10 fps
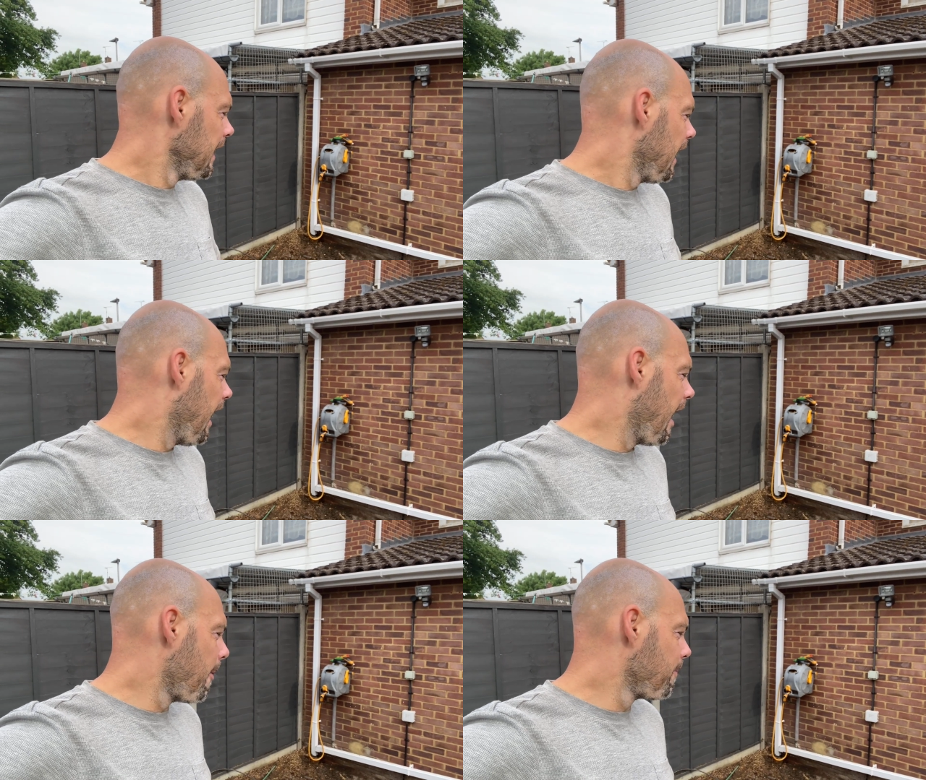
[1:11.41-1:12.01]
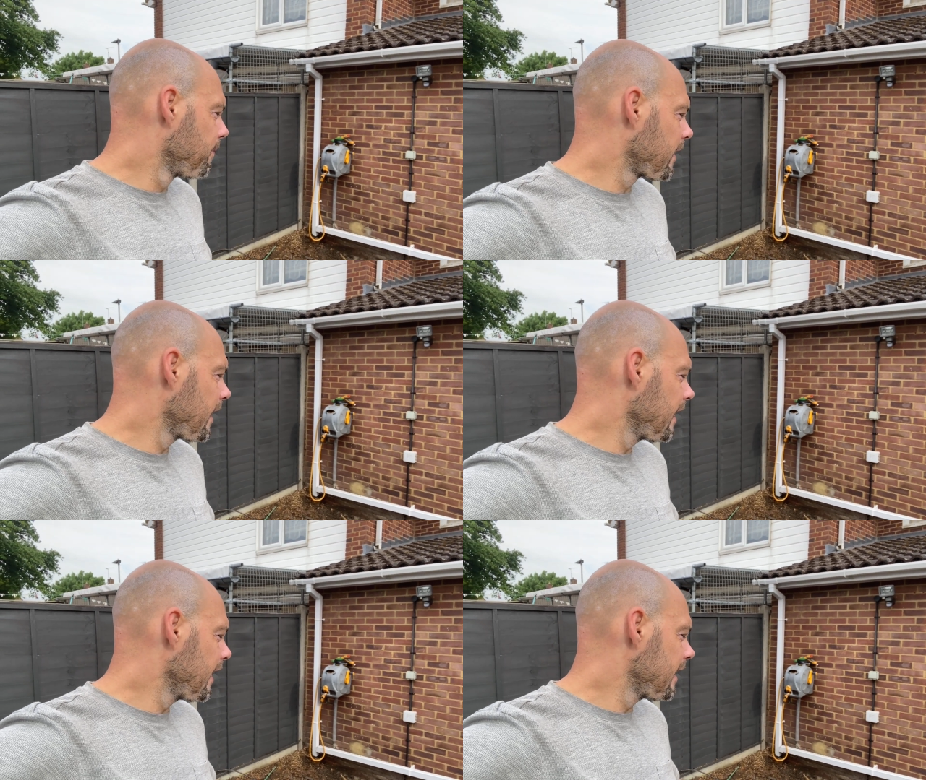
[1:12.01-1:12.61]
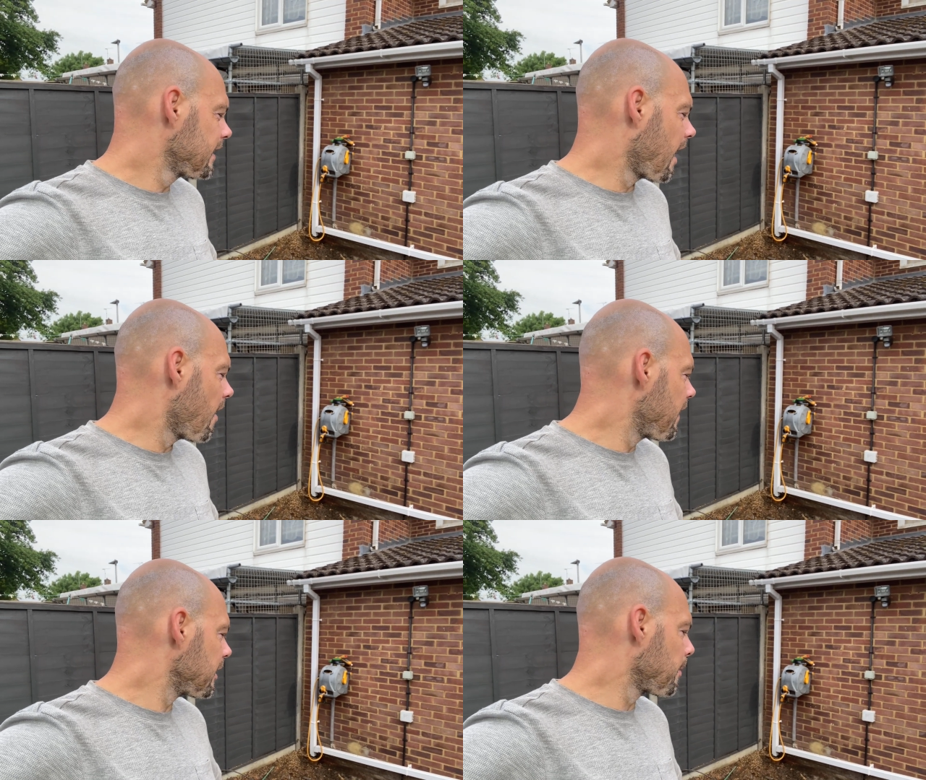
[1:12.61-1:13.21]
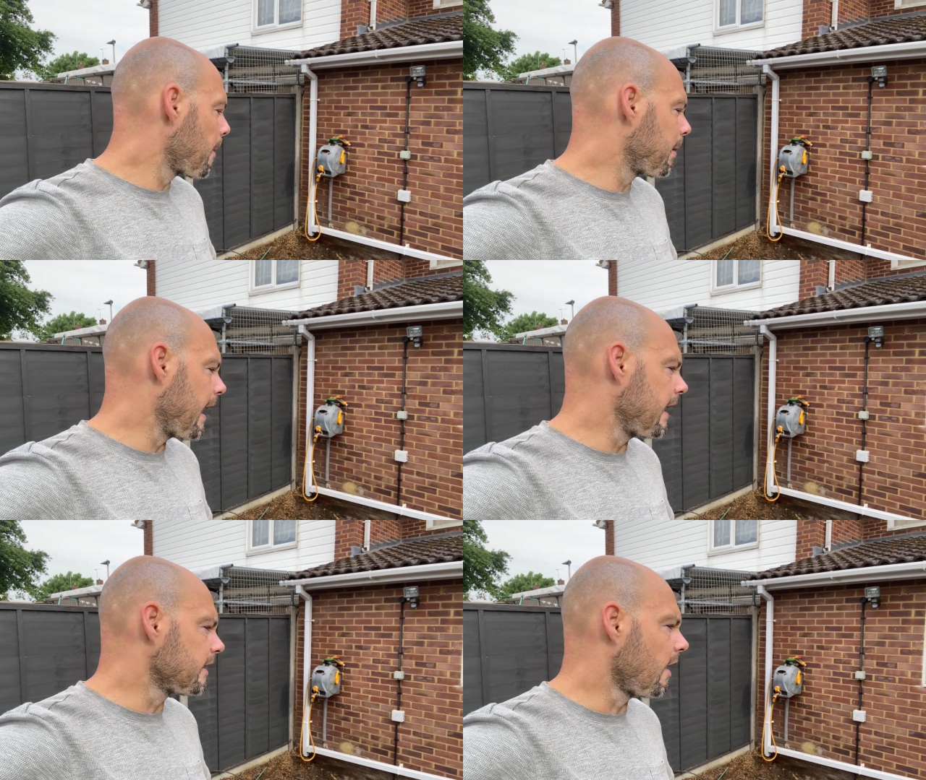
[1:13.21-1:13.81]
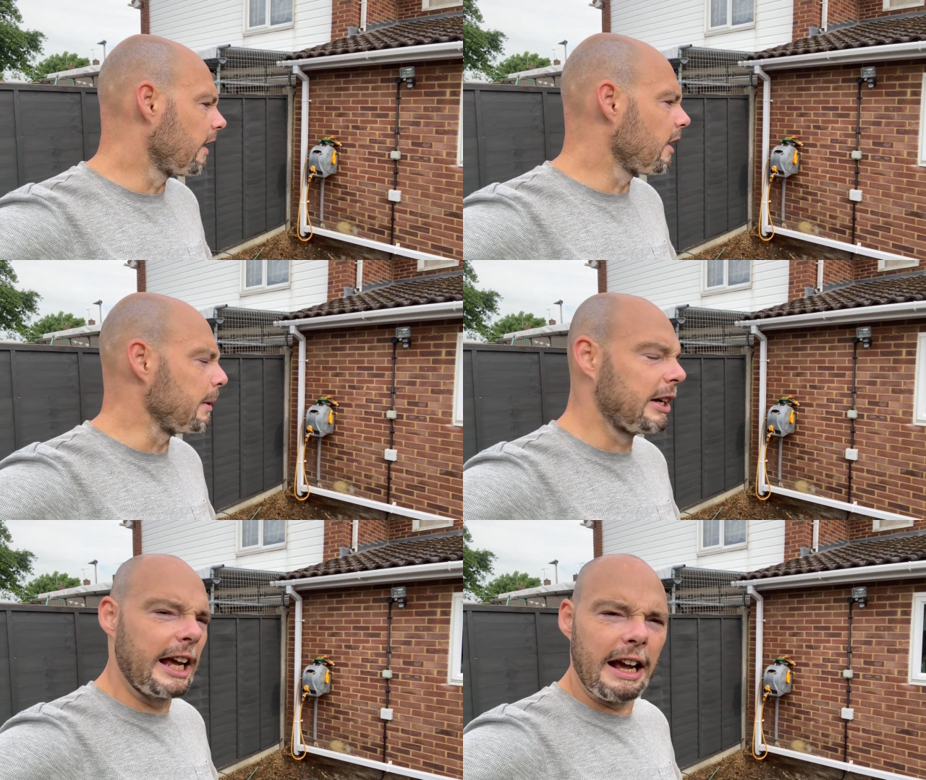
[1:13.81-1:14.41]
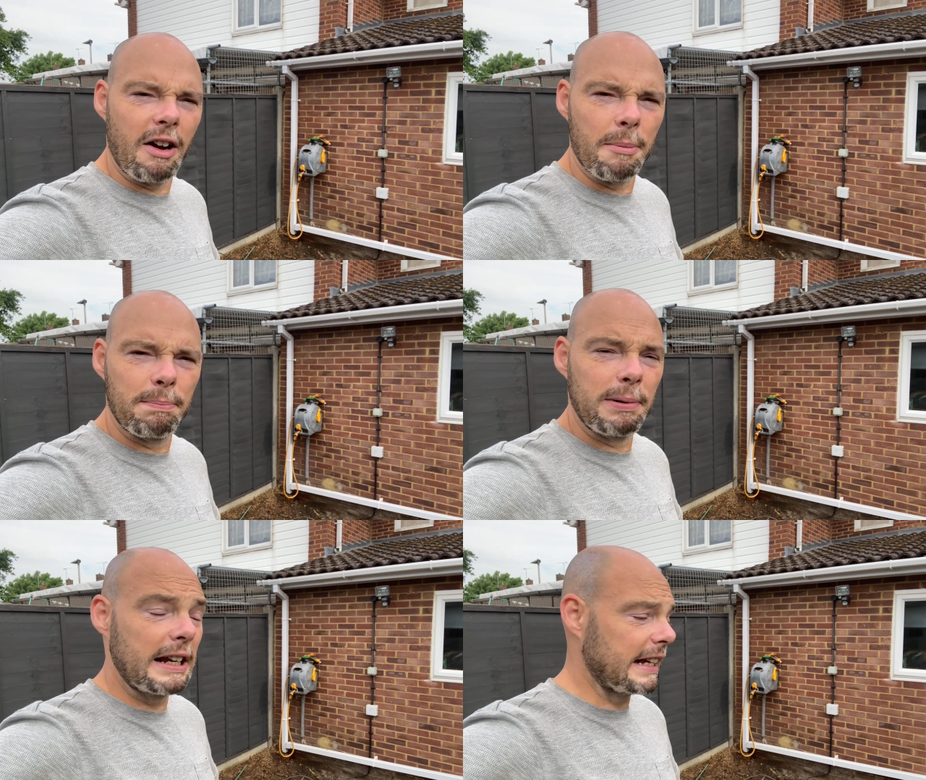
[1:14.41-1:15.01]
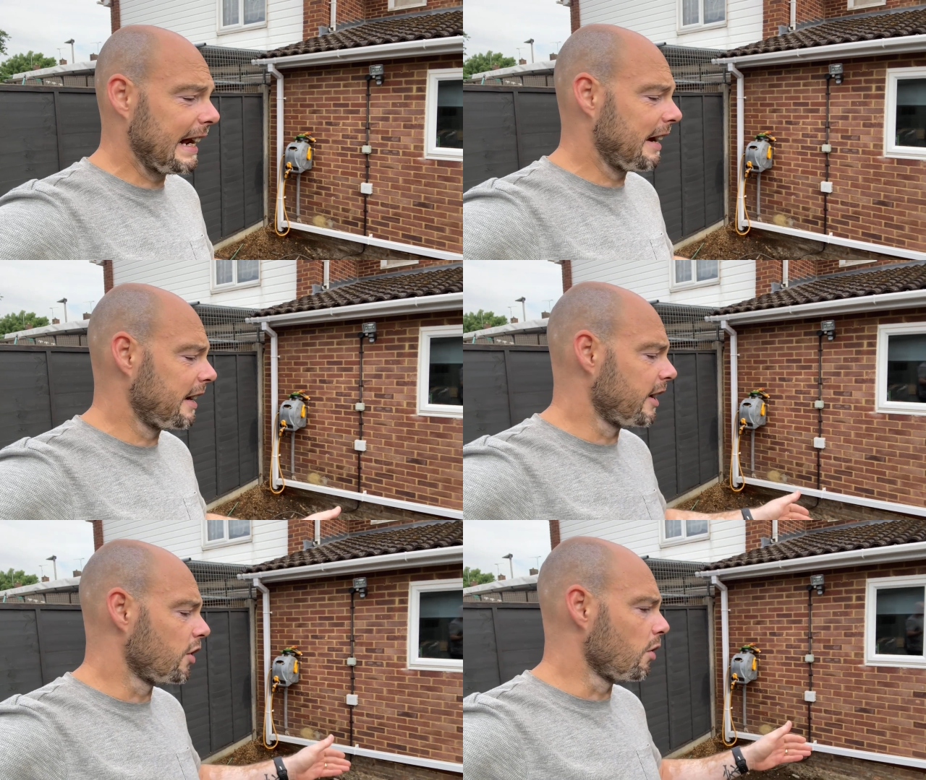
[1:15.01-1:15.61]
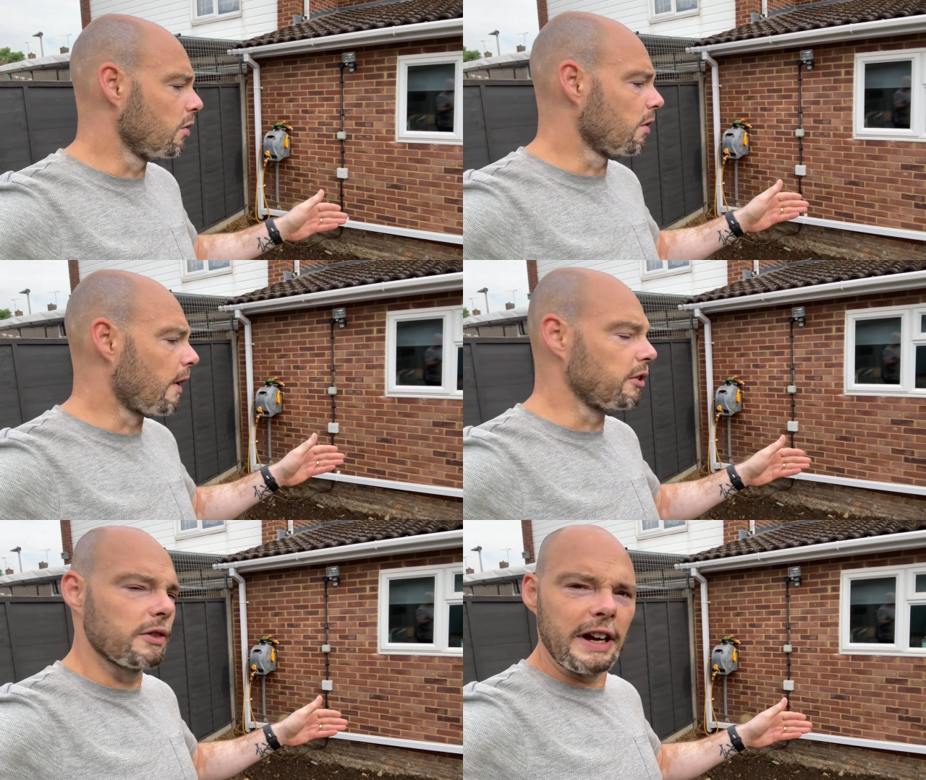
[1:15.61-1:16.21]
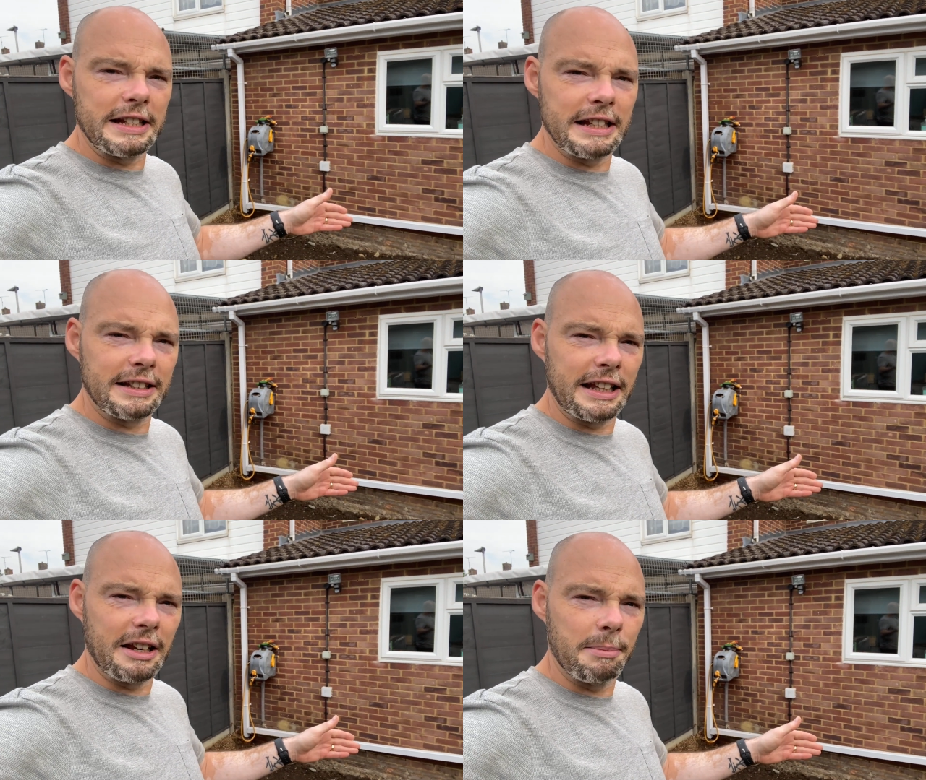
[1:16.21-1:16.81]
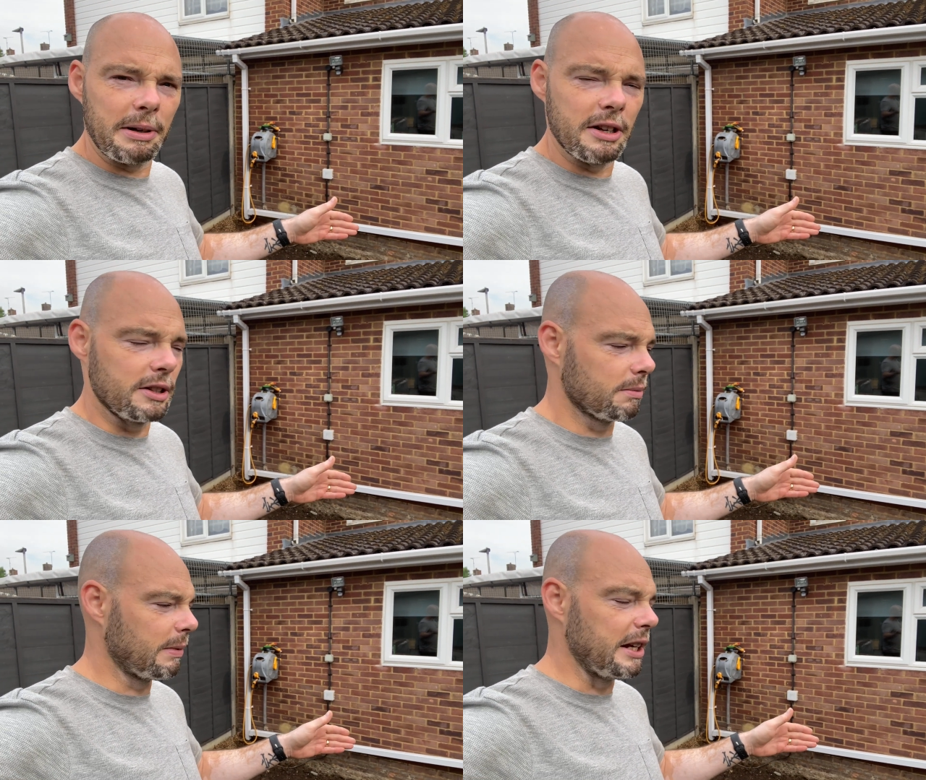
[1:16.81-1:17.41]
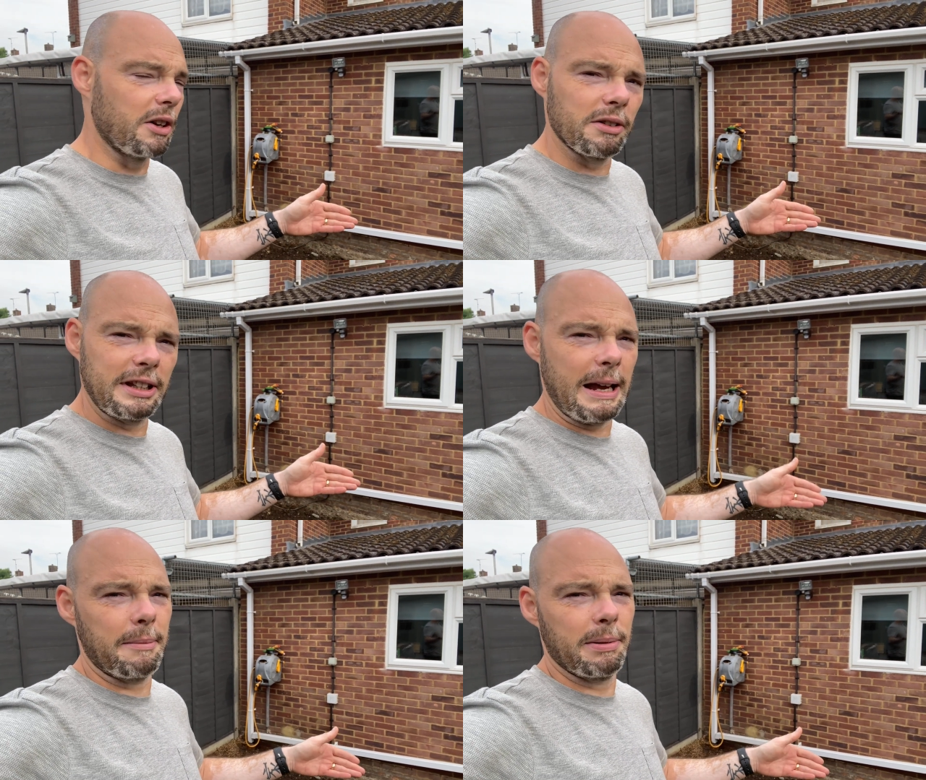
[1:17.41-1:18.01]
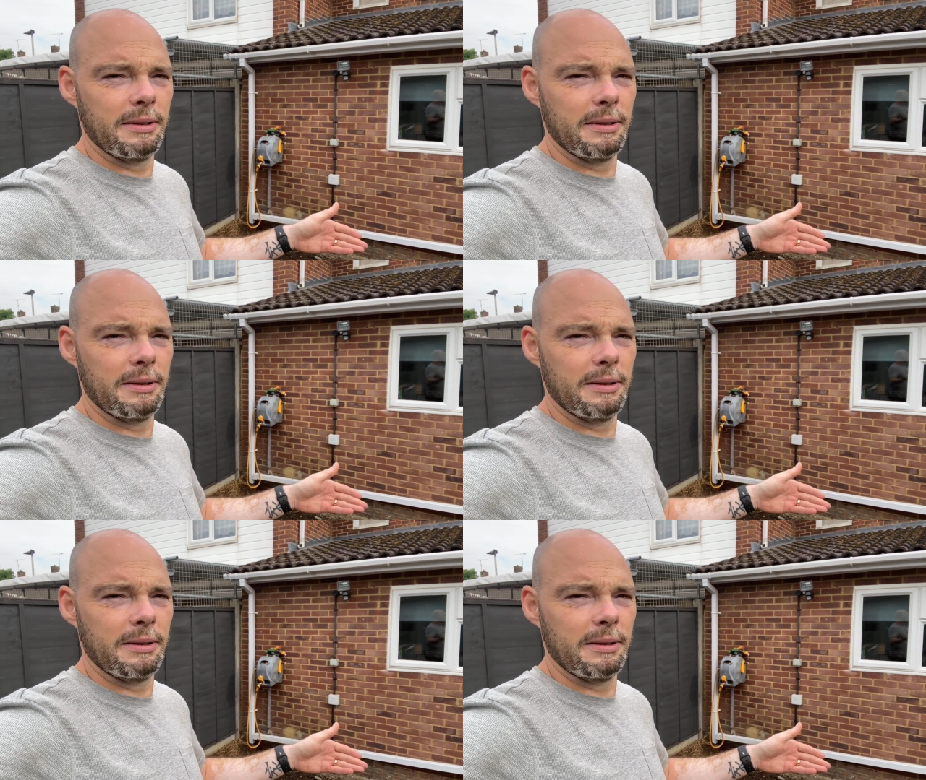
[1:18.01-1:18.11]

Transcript: So that's my plan. So I'll get my kit out. I'm bloody glad I didn't do the rotavating yesterday though, because when you got damp